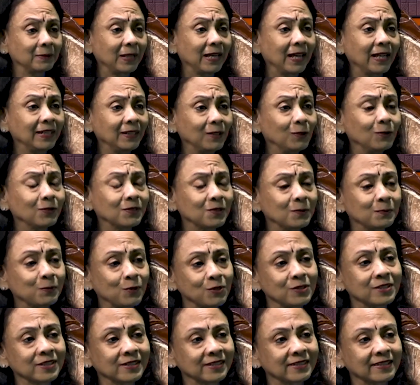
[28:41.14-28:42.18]
And also
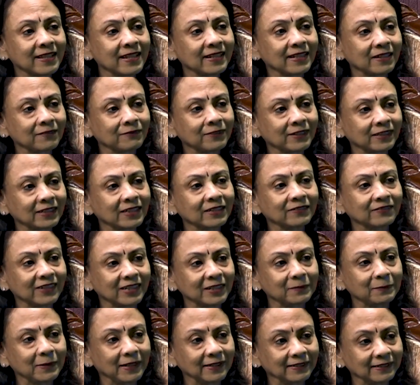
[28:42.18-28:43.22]
projects get affected
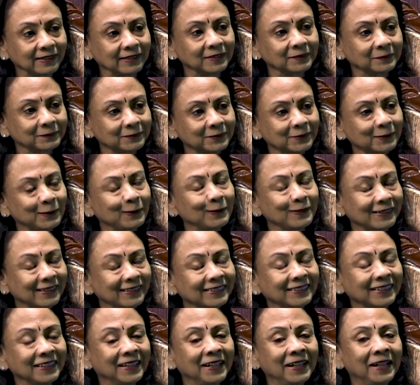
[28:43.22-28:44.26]
very badly. All right.